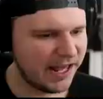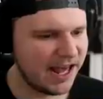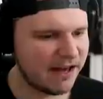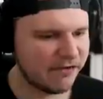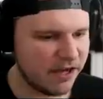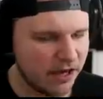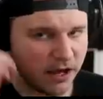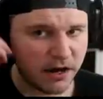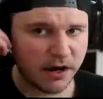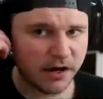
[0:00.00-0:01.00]
we have
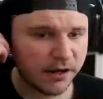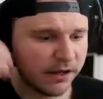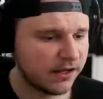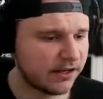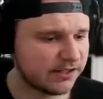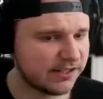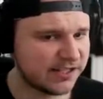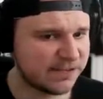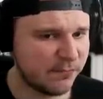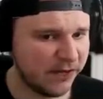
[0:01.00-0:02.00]
here? Is
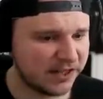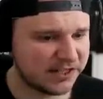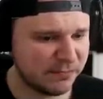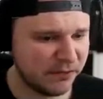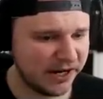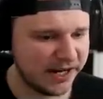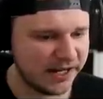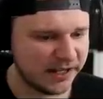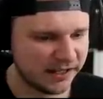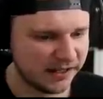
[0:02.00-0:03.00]
this Bugs Bunny?